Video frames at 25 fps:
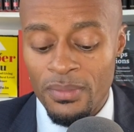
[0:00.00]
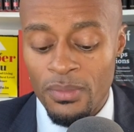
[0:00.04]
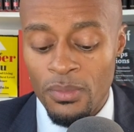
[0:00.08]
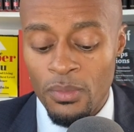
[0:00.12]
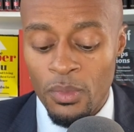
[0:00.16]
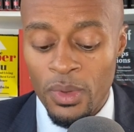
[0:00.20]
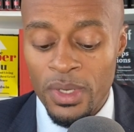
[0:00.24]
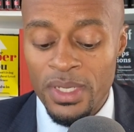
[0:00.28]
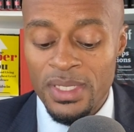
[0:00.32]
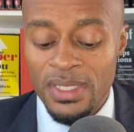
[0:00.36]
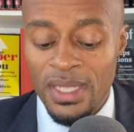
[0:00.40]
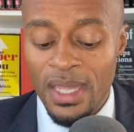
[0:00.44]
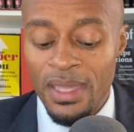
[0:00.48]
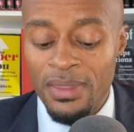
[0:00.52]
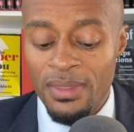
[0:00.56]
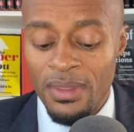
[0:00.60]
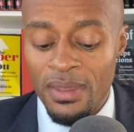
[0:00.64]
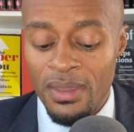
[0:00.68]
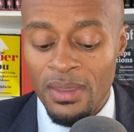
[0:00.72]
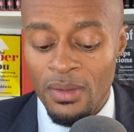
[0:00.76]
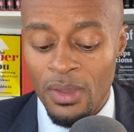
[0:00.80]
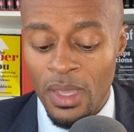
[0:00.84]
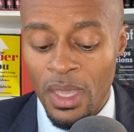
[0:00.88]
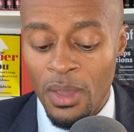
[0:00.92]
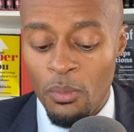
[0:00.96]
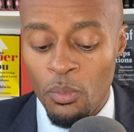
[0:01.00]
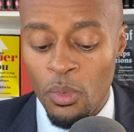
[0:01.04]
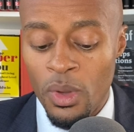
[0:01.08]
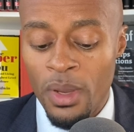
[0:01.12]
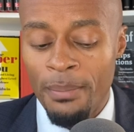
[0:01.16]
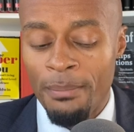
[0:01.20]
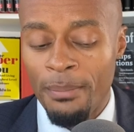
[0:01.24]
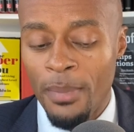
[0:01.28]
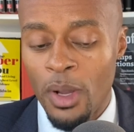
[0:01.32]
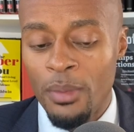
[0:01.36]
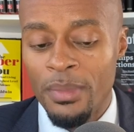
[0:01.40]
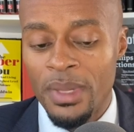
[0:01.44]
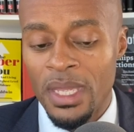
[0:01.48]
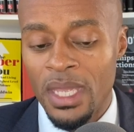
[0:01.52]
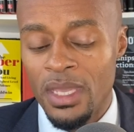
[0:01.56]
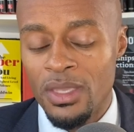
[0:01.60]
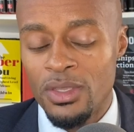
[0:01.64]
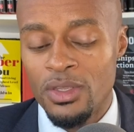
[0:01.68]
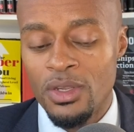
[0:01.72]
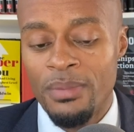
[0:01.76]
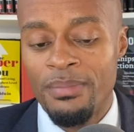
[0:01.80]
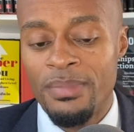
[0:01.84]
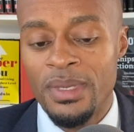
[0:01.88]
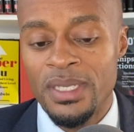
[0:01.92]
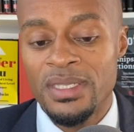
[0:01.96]
What is that thing? At what moment in
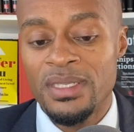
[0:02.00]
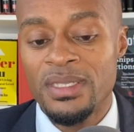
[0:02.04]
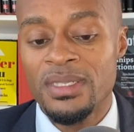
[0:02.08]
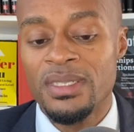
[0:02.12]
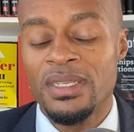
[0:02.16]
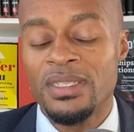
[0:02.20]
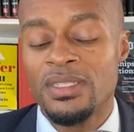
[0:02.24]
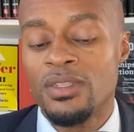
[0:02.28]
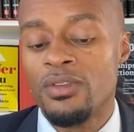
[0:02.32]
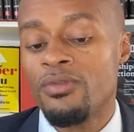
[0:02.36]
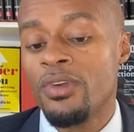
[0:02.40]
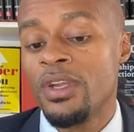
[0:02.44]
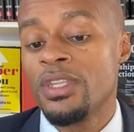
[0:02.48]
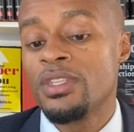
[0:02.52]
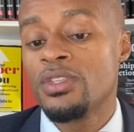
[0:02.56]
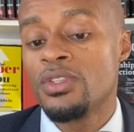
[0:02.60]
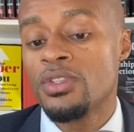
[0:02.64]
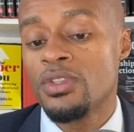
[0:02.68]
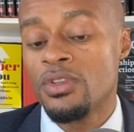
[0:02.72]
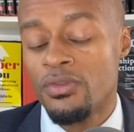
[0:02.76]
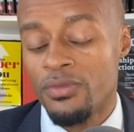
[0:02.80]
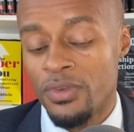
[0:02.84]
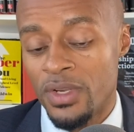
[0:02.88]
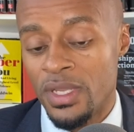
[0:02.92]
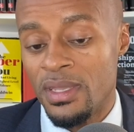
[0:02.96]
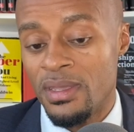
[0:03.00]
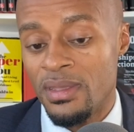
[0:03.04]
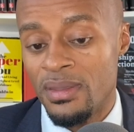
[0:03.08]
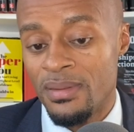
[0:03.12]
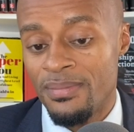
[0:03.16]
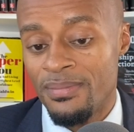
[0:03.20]
your business does the register ring?